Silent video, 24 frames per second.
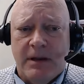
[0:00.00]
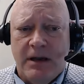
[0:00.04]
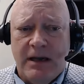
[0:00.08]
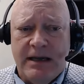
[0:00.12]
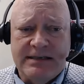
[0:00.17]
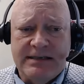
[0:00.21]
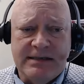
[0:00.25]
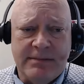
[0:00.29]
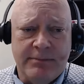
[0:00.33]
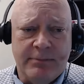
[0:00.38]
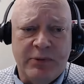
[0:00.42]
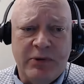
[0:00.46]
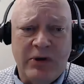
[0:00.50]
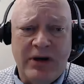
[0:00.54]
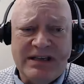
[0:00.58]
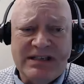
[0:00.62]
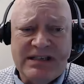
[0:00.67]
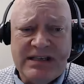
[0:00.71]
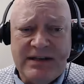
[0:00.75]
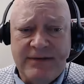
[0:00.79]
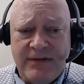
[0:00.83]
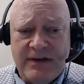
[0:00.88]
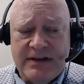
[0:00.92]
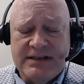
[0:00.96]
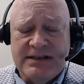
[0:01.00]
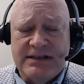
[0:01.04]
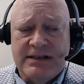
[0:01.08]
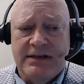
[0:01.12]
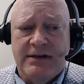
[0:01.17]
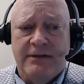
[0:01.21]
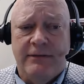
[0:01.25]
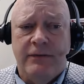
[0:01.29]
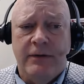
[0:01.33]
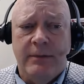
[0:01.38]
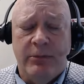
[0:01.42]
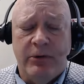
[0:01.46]
As impressive as the
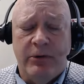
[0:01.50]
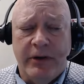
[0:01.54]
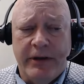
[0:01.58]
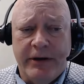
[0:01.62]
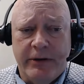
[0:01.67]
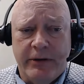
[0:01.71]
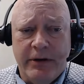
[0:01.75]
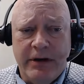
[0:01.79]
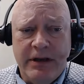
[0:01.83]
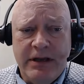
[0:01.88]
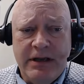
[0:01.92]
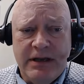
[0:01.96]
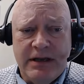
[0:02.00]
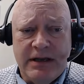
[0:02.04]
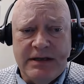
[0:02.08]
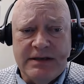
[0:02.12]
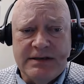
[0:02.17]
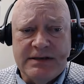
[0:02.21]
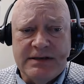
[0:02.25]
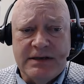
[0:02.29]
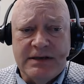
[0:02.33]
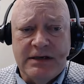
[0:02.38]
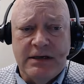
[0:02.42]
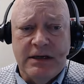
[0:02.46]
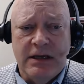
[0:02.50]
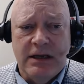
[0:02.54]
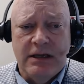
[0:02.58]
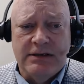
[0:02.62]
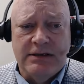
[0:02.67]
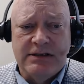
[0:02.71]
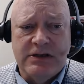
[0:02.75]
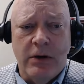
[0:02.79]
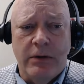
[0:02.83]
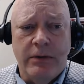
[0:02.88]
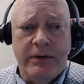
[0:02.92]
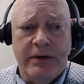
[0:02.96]
defibrillator is,
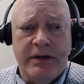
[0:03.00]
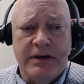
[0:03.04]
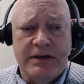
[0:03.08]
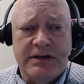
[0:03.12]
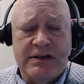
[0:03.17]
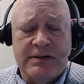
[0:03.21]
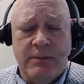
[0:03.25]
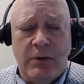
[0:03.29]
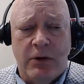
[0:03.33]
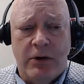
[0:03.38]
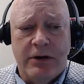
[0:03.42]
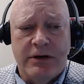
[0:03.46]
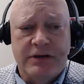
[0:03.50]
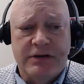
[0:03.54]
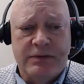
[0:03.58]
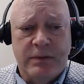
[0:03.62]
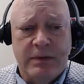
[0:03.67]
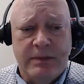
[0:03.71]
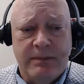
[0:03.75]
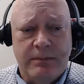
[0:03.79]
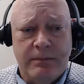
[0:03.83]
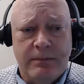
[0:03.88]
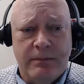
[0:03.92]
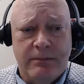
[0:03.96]
it's only as smart as we